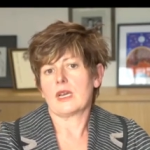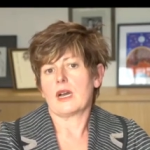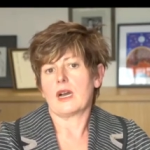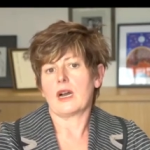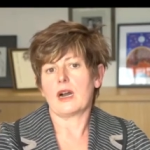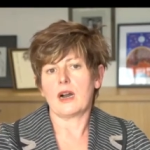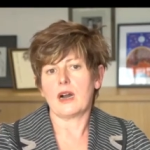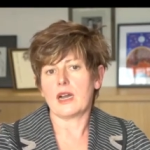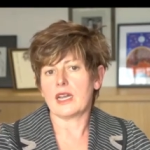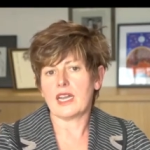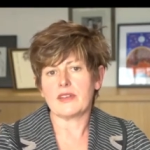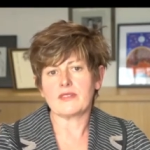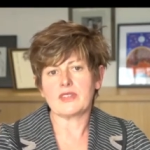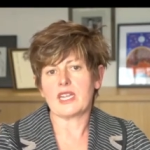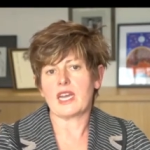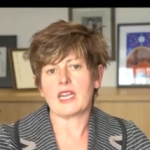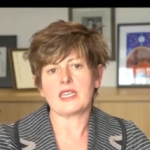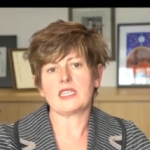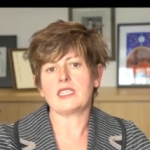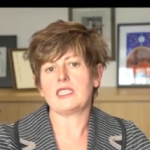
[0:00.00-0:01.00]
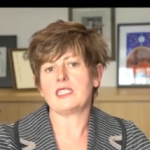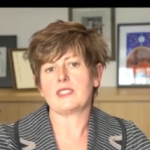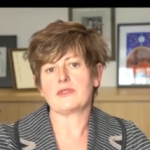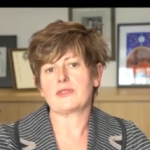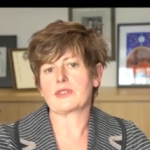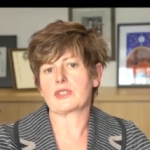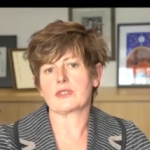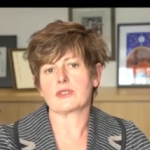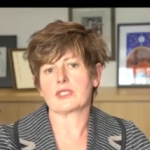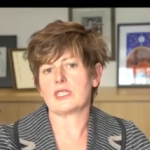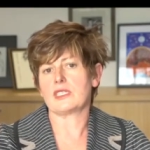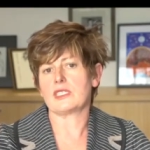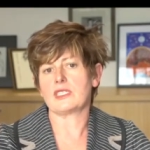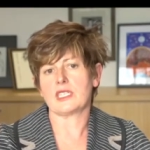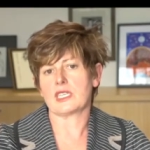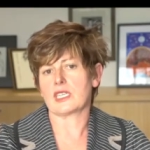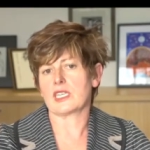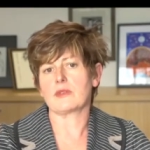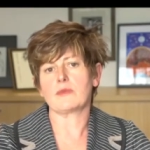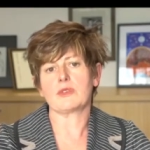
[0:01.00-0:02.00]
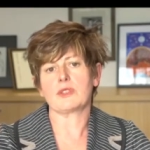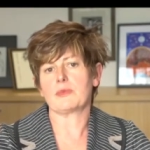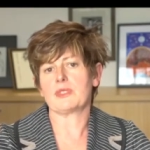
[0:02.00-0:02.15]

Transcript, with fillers: I haven't had any difficulty in dealing with